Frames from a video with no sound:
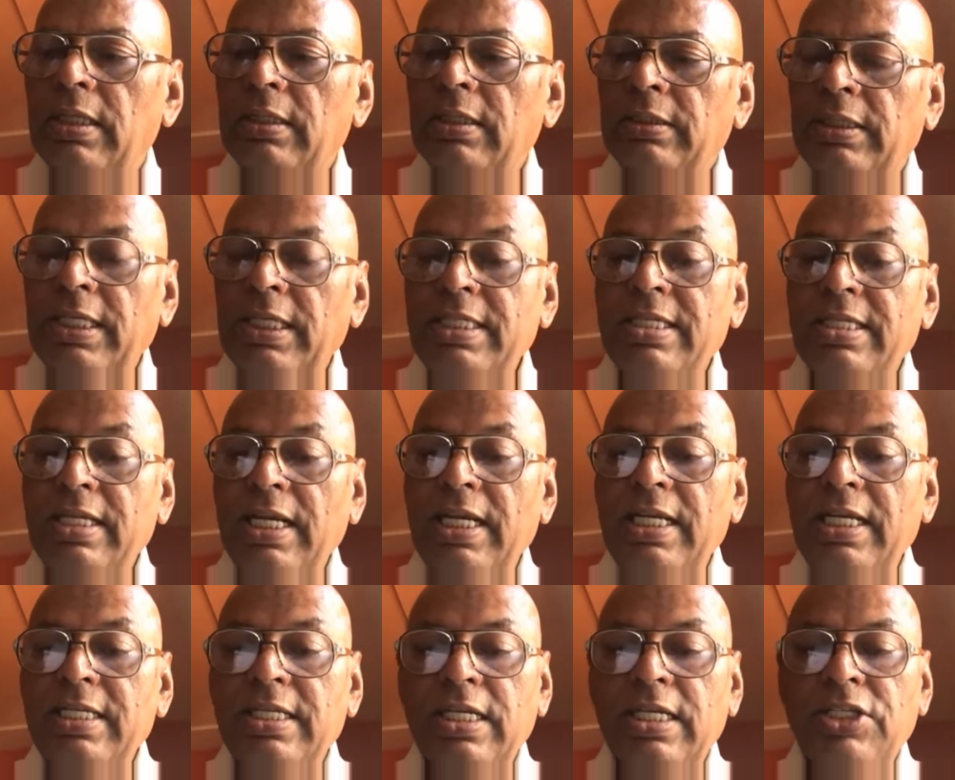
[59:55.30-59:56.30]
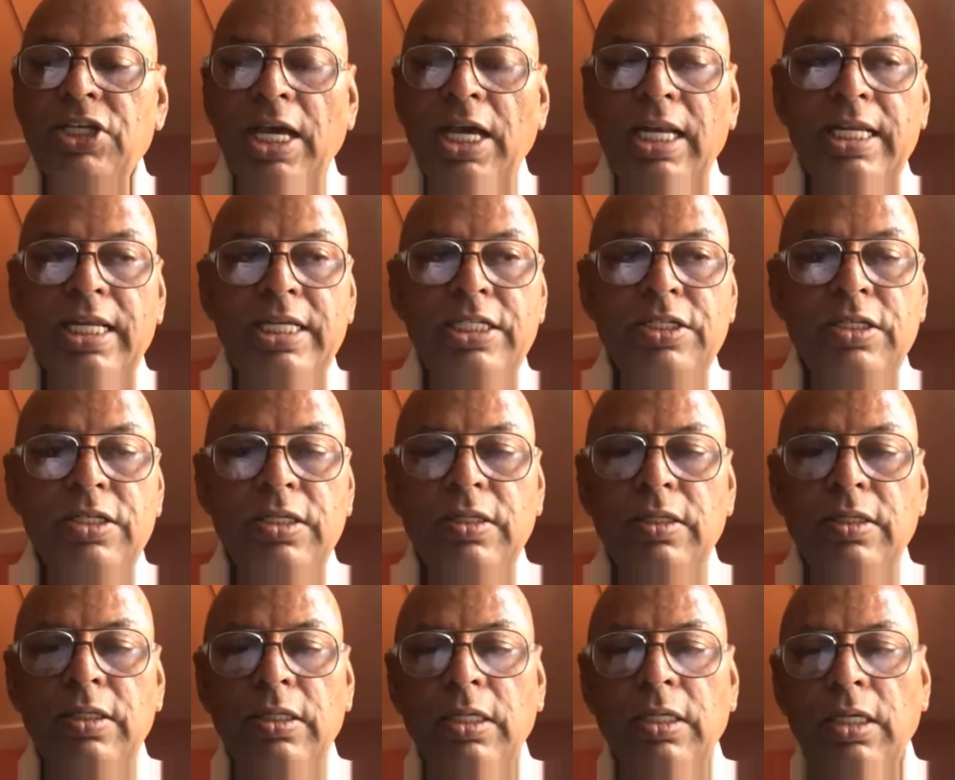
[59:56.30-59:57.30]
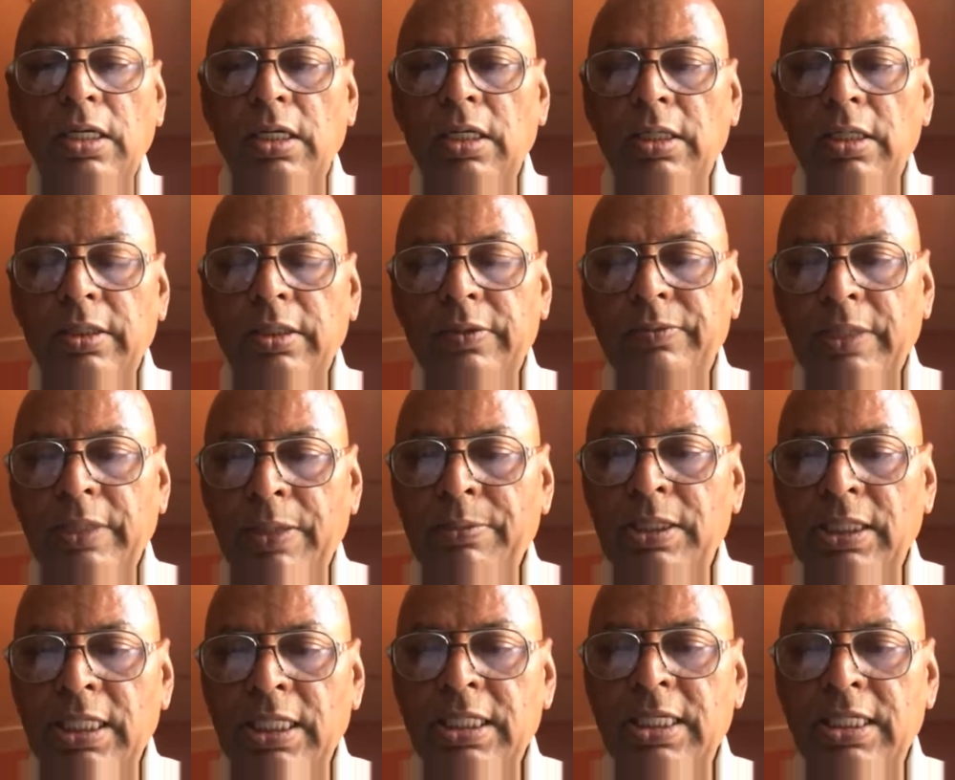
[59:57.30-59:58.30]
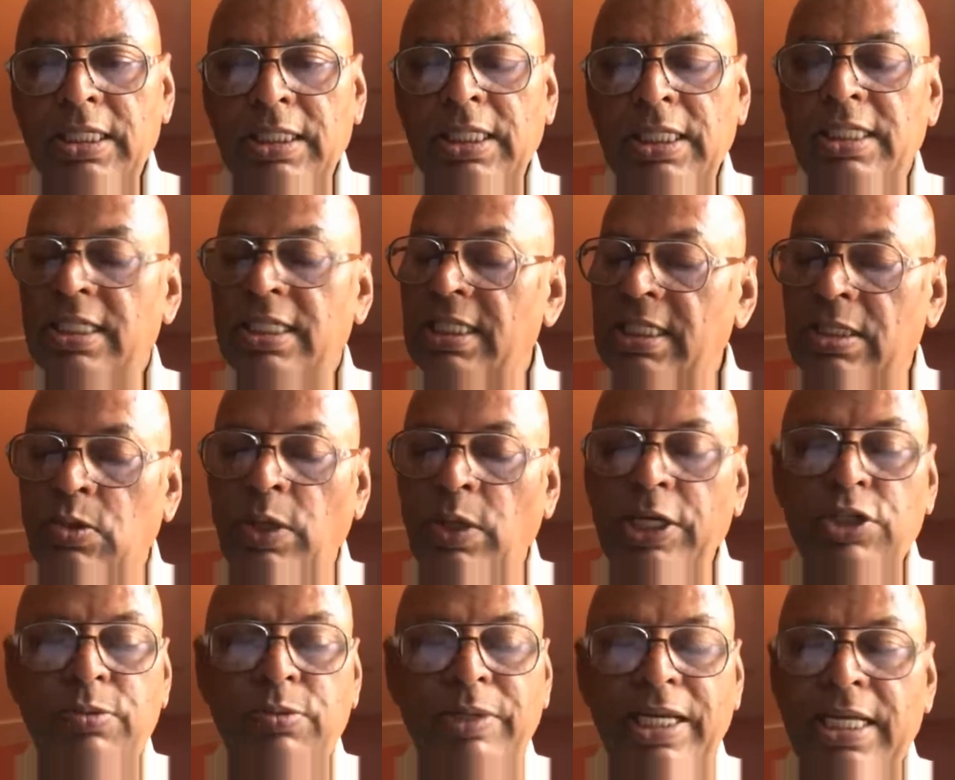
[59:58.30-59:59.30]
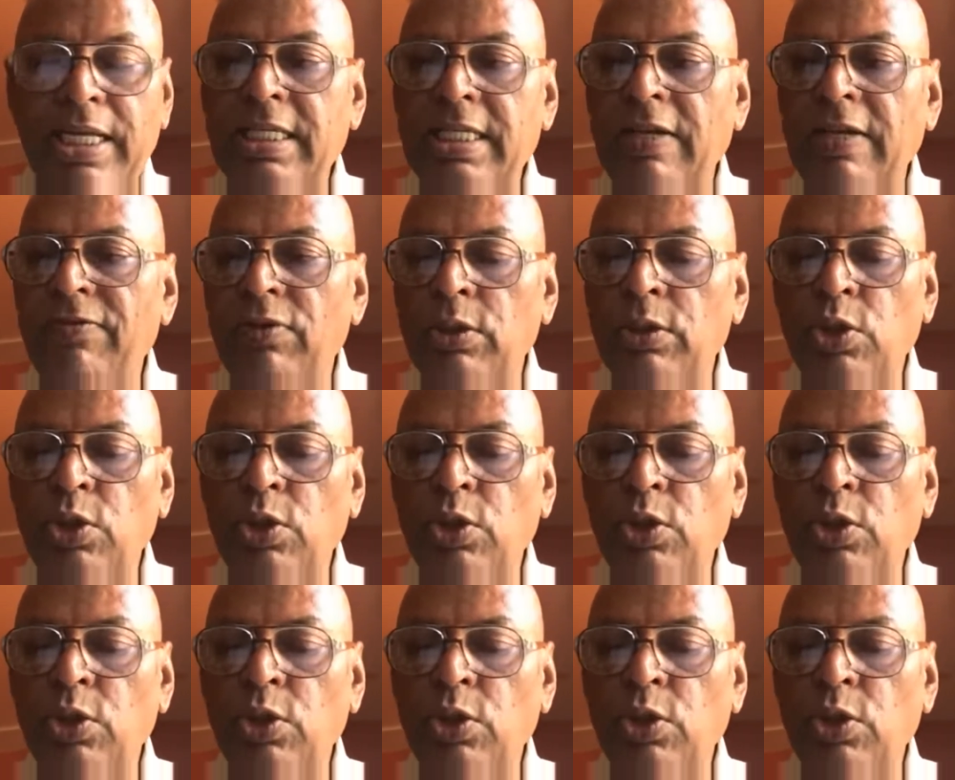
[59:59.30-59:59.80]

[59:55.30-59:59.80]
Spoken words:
this is a challenge. This is going to be easy for